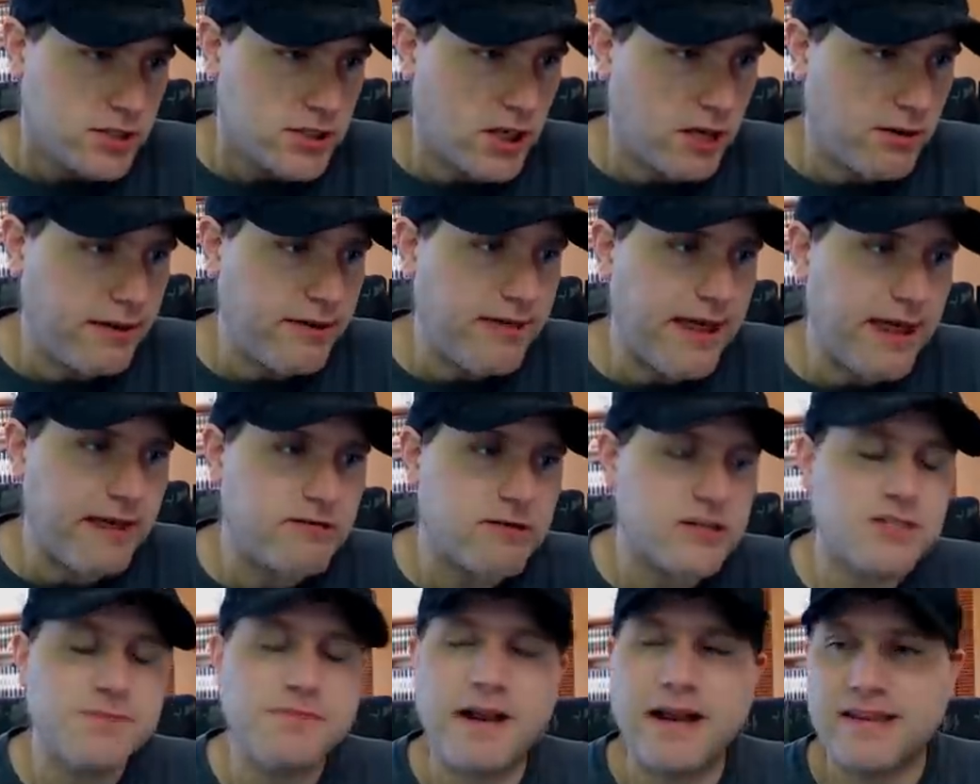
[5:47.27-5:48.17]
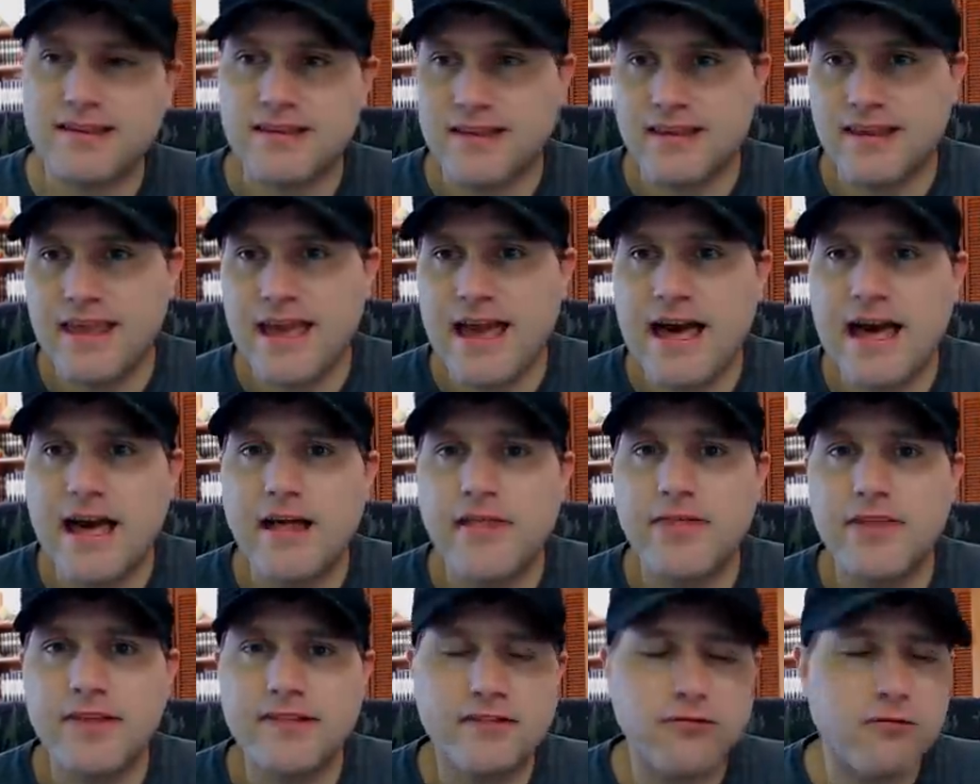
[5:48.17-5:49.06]
So in that respect,
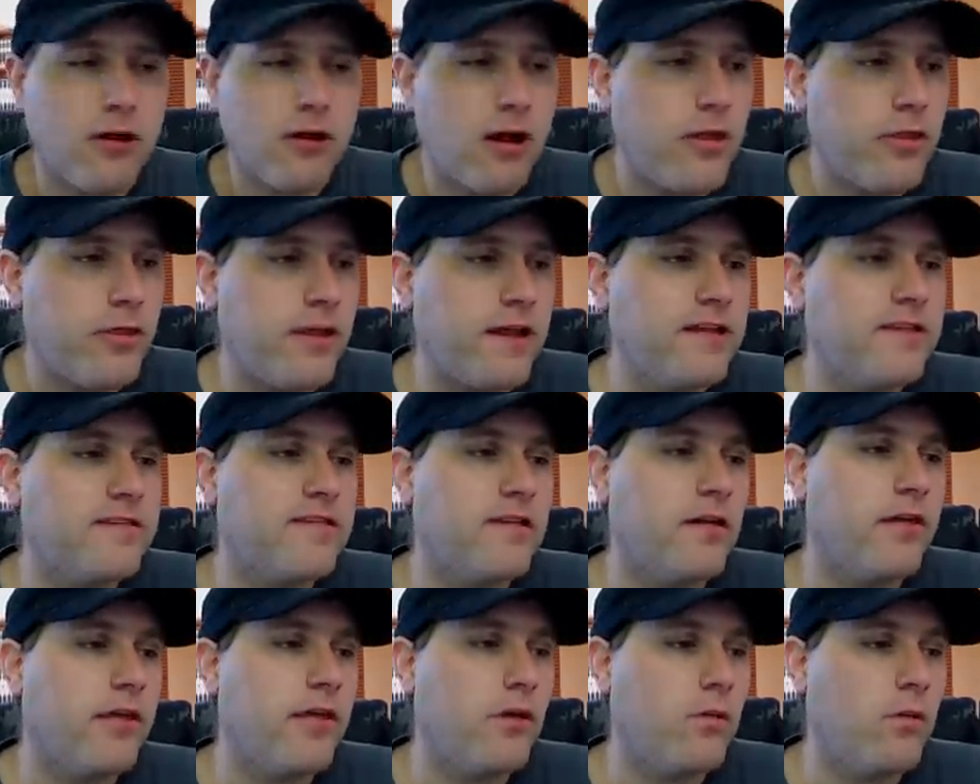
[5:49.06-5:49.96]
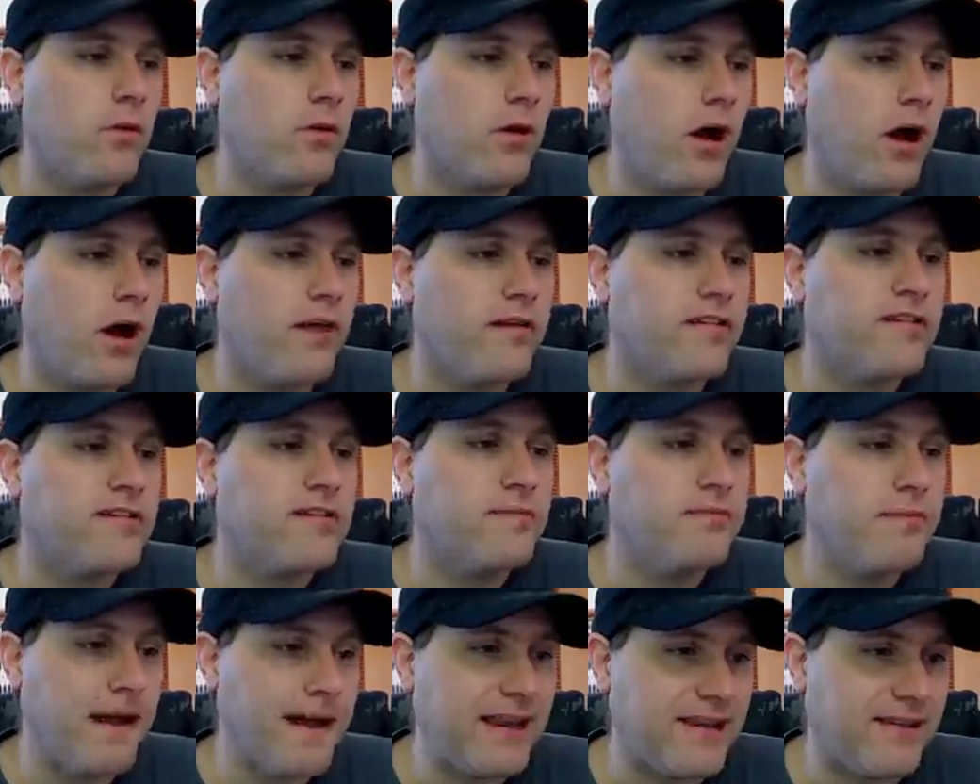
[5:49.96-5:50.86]
yeah, these are all things though that were all
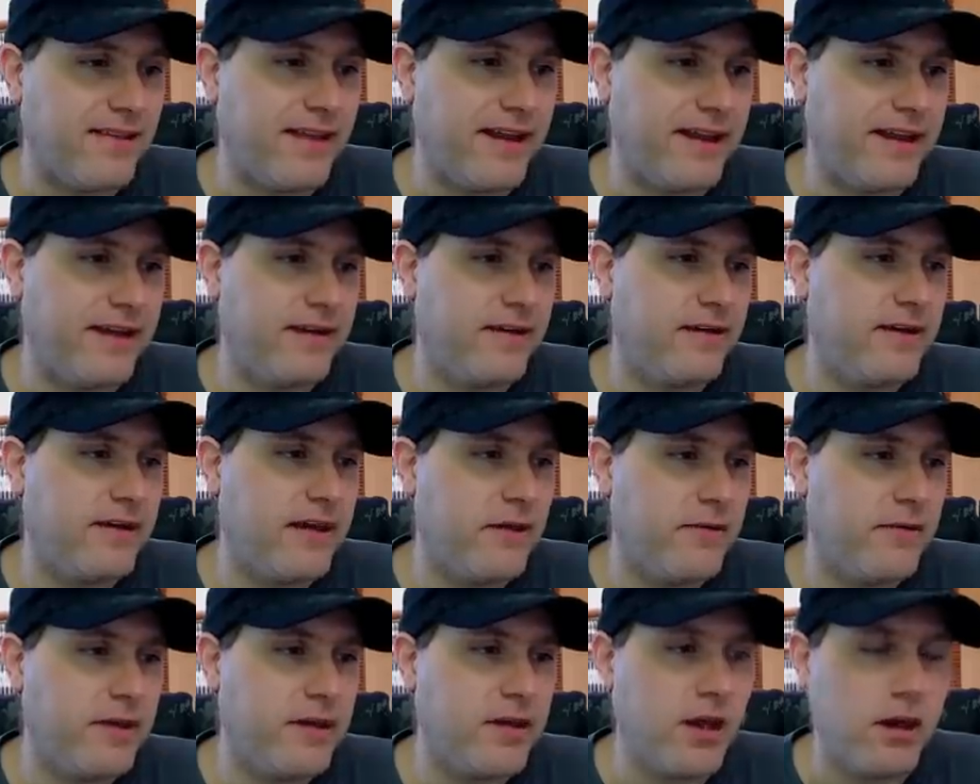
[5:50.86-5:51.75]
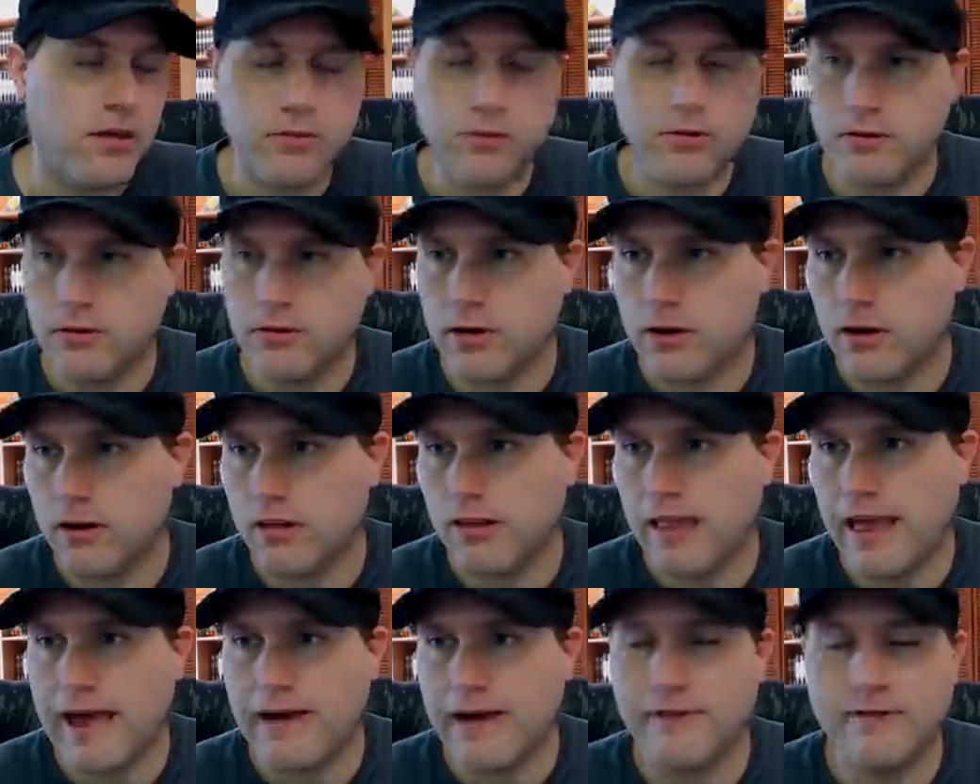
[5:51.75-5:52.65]
speculated. Okay, we can go through and
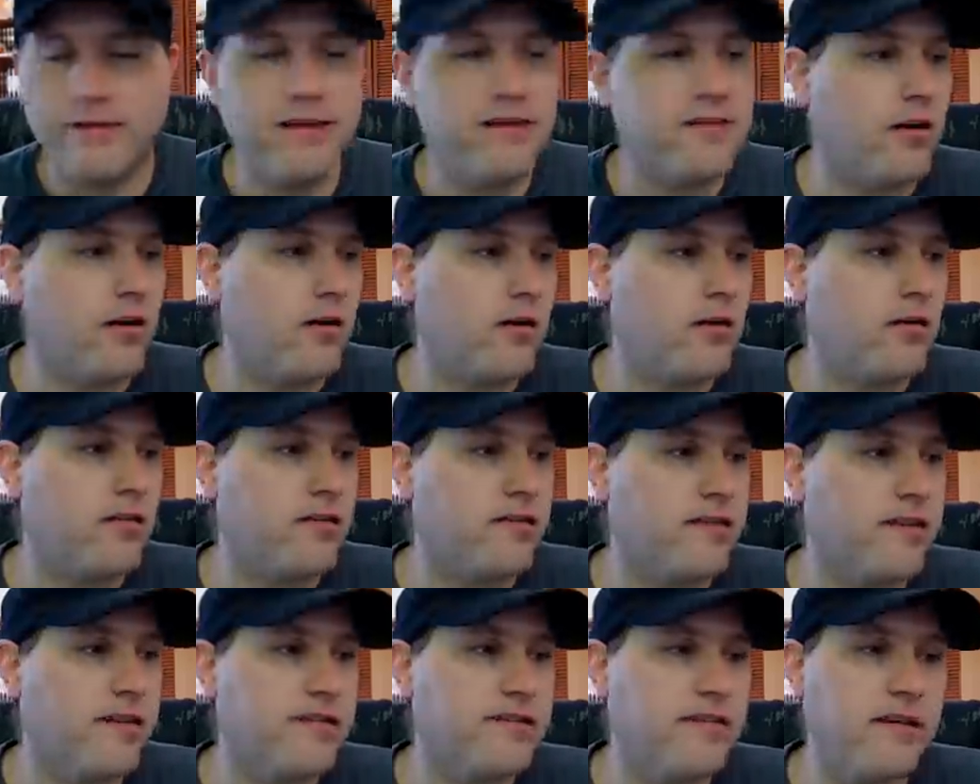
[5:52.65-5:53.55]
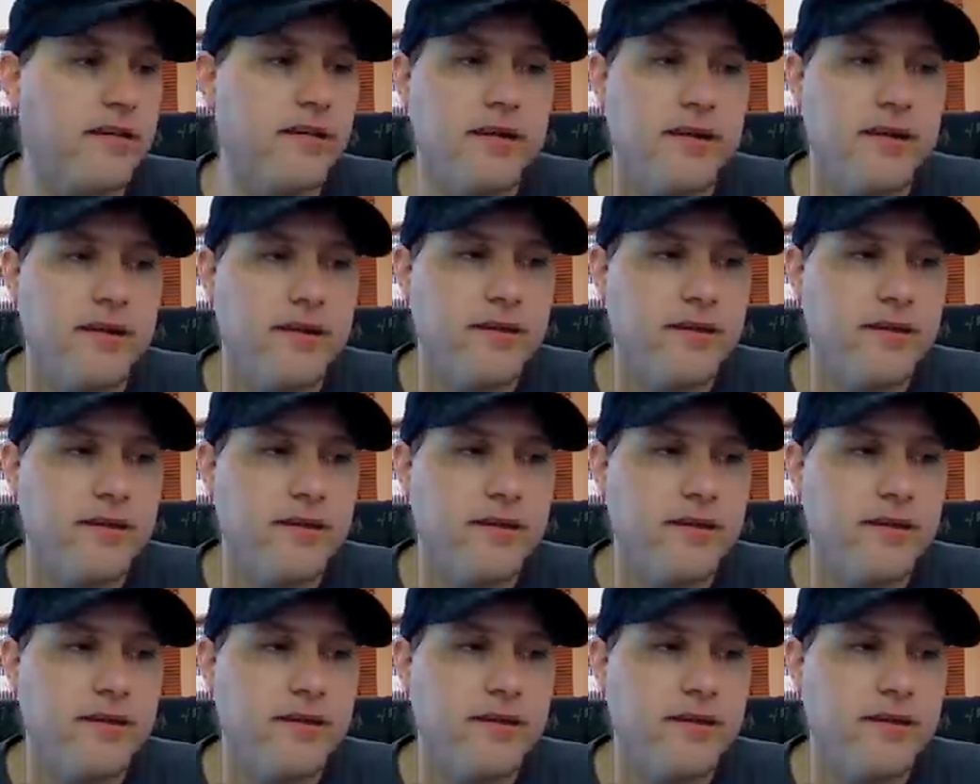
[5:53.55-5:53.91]
I'll have these articles listed.